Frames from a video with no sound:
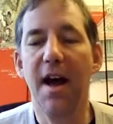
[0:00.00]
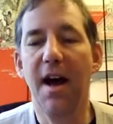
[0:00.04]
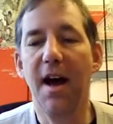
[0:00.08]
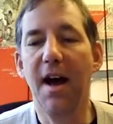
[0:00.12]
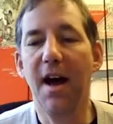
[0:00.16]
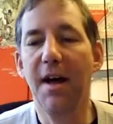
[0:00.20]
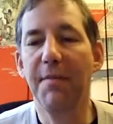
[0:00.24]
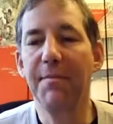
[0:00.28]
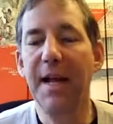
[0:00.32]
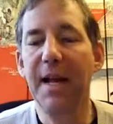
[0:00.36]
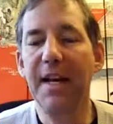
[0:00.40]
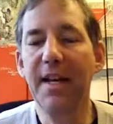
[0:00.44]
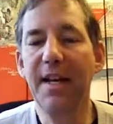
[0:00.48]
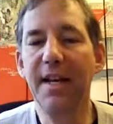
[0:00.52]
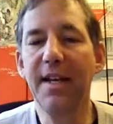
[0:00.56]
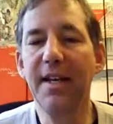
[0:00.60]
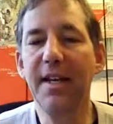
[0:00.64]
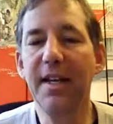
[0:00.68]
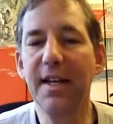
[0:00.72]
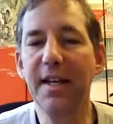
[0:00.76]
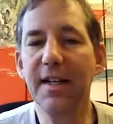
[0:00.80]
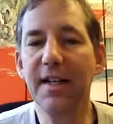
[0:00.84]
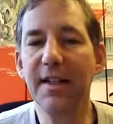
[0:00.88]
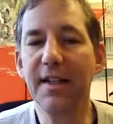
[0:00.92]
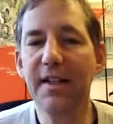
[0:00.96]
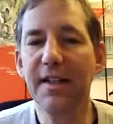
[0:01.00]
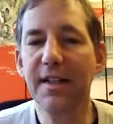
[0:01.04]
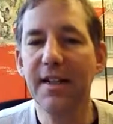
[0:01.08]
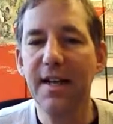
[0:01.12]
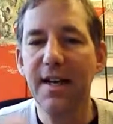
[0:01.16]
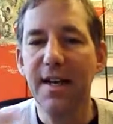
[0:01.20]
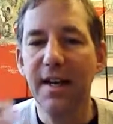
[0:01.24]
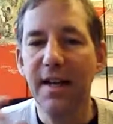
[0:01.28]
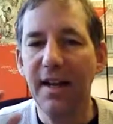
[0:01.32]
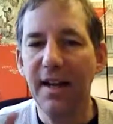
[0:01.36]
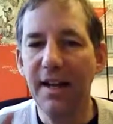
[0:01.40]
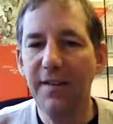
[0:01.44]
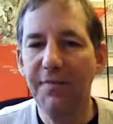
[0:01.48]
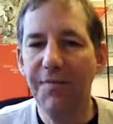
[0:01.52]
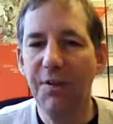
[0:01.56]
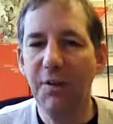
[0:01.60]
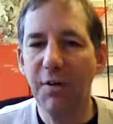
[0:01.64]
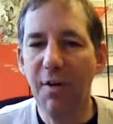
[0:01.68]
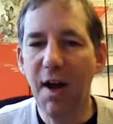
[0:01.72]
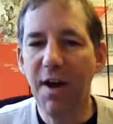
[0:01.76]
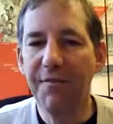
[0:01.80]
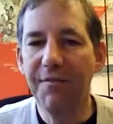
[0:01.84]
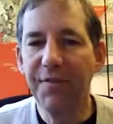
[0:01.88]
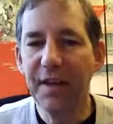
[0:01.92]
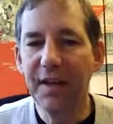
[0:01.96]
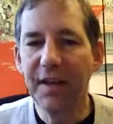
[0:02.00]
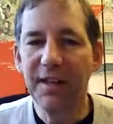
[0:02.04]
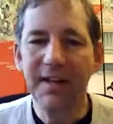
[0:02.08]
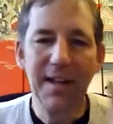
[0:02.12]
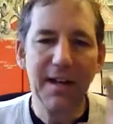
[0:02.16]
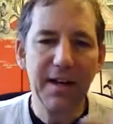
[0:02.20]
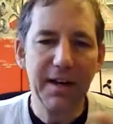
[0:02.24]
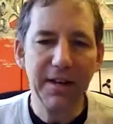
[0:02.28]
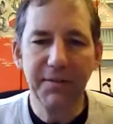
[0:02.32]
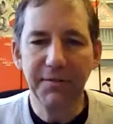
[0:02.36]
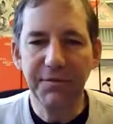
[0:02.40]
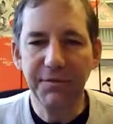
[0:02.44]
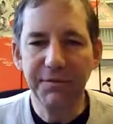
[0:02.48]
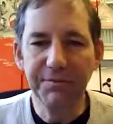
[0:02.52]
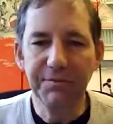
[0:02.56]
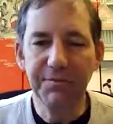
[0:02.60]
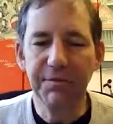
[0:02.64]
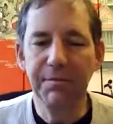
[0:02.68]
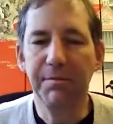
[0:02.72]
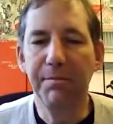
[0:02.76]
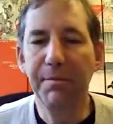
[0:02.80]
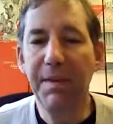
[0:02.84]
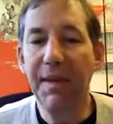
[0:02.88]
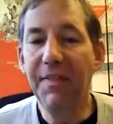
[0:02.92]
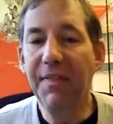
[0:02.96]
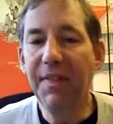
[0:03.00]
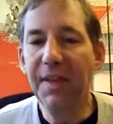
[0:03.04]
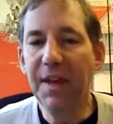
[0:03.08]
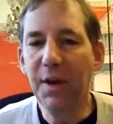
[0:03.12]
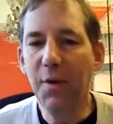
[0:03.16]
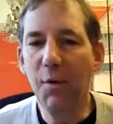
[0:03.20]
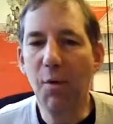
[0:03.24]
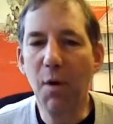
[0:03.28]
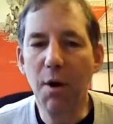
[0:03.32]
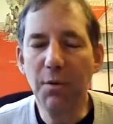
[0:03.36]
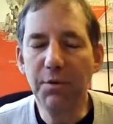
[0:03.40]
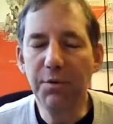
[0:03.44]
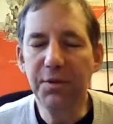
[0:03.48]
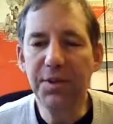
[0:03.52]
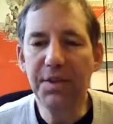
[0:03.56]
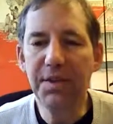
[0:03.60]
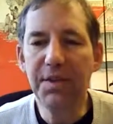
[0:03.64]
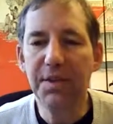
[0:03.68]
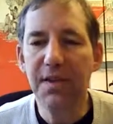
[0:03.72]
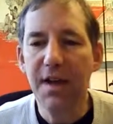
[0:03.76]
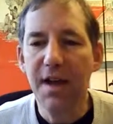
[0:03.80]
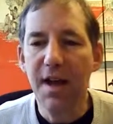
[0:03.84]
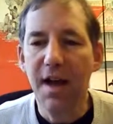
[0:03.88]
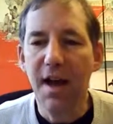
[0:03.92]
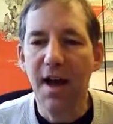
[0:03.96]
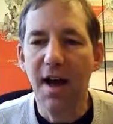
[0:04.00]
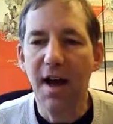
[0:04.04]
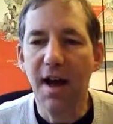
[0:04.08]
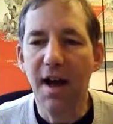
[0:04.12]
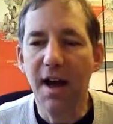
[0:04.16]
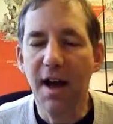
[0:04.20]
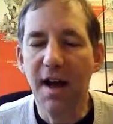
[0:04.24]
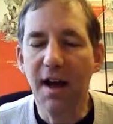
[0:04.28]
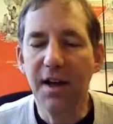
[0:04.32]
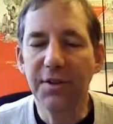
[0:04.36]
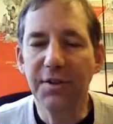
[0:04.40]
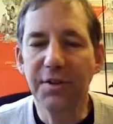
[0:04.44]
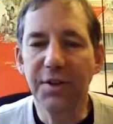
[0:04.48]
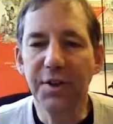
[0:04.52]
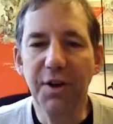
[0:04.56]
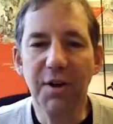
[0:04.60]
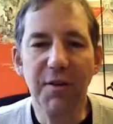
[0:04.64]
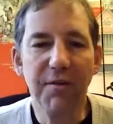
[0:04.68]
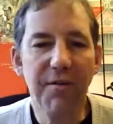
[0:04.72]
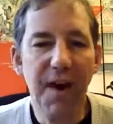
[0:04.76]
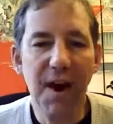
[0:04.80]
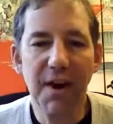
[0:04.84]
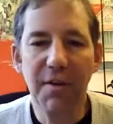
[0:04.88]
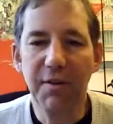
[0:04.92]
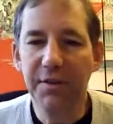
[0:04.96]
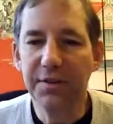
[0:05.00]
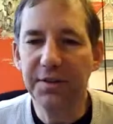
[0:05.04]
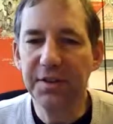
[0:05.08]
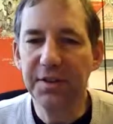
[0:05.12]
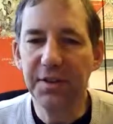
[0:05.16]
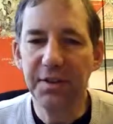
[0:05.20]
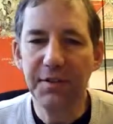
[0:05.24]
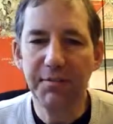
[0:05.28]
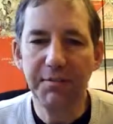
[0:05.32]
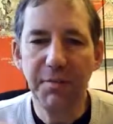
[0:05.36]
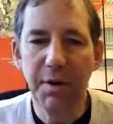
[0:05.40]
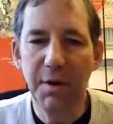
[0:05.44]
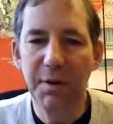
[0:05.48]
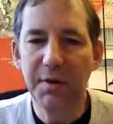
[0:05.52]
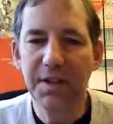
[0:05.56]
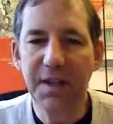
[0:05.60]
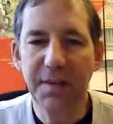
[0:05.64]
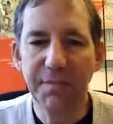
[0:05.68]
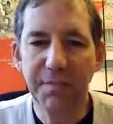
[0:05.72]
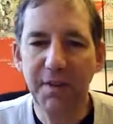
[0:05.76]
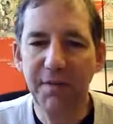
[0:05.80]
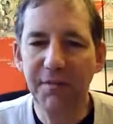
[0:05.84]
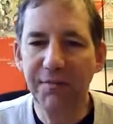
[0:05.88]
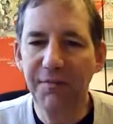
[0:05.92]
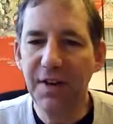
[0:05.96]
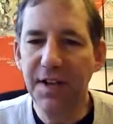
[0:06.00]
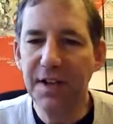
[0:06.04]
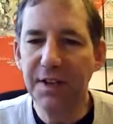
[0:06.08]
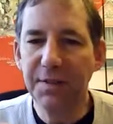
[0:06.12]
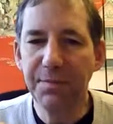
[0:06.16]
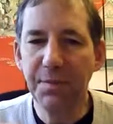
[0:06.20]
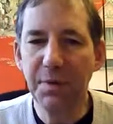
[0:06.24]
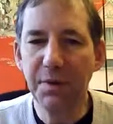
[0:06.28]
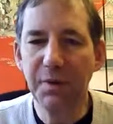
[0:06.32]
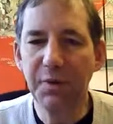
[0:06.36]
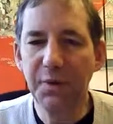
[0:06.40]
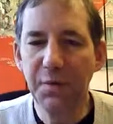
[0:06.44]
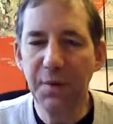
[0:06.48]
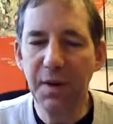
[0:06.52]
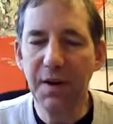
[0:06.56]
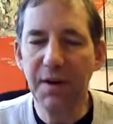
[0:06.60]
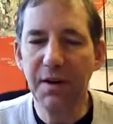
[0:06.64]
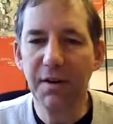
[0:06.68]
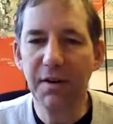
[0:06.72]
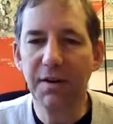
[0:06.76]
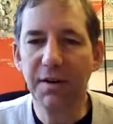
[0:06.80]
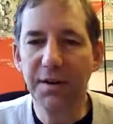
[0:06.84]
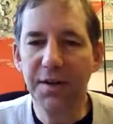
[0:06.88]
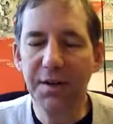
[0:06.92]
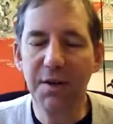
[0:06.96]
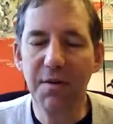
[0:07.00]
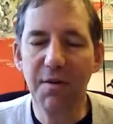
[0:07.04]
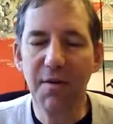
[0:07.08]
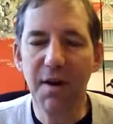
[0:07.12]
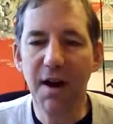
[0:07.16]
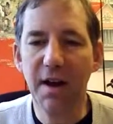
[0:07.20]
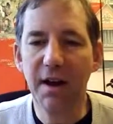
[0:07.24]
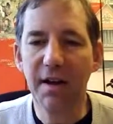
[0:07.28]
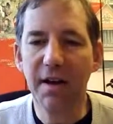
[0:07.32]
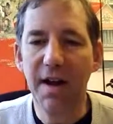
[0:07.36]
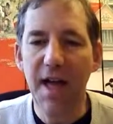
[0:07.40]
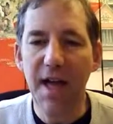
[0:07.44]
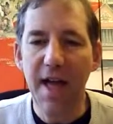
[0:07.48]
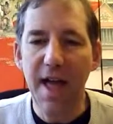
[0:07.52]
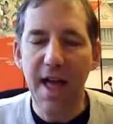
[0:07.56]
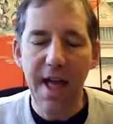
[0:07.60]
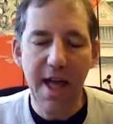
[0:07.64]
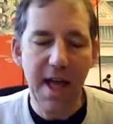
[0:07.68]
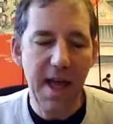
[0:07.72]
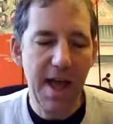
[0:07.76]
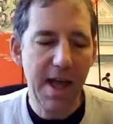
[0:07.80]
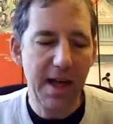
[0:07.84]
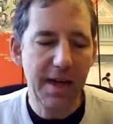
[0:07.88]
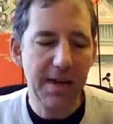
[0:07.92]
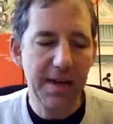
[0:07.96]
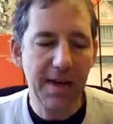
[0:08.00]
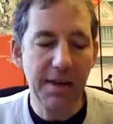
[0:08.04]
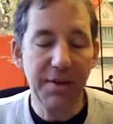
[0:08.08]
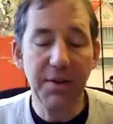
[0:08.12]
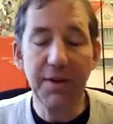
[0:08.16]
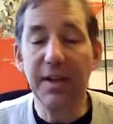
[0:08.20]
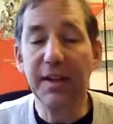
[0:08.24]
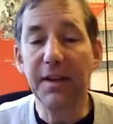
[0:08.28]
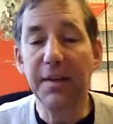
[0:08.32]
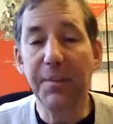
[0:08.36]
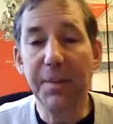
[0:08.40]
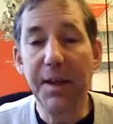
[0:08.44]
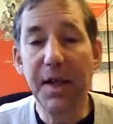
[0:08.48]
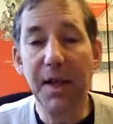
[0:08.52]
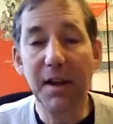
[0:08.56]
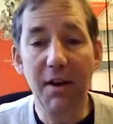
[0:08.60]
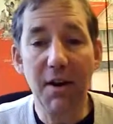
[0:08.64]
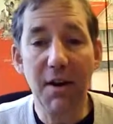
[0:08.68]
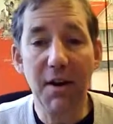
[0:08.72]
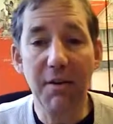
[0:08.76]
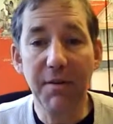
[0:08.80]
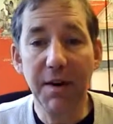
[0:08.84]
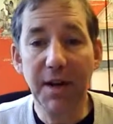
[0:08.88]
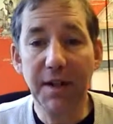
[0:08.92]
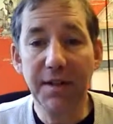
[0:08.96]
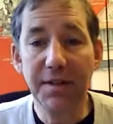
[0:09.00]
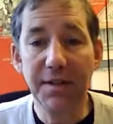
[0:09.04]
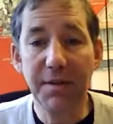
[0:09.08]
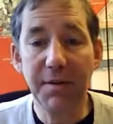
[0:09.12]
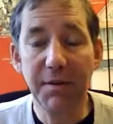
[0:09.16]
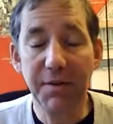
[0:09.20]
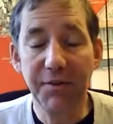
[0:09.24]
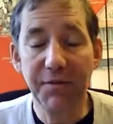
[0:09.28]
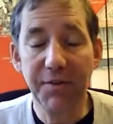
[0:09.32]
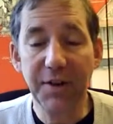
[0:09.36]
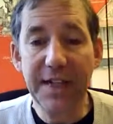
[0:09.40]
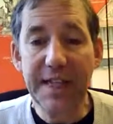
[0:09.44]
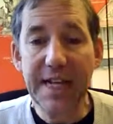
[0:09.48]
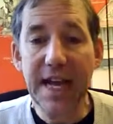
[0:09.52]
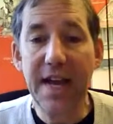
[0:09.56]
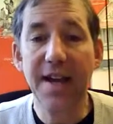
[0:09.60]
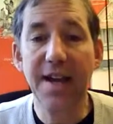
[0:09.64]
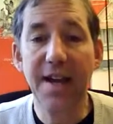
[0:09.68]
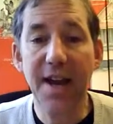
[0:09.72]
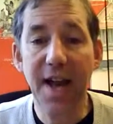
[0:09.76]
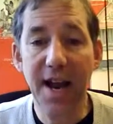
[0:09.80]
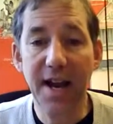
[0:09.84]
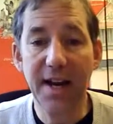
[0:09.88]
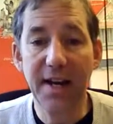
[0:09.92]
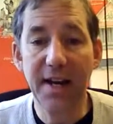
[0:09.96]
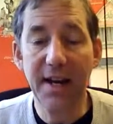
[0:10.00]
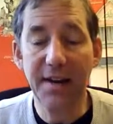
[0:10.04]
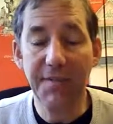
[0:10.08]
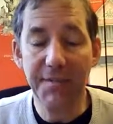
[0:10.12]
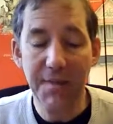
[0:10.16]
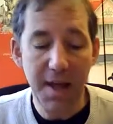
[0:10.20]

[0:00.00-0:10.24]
And it is infographic kind of pithy quotes to go viral, to post up on Facebook, Twitter, and so on. And you get the PLR rights to it for $10.90.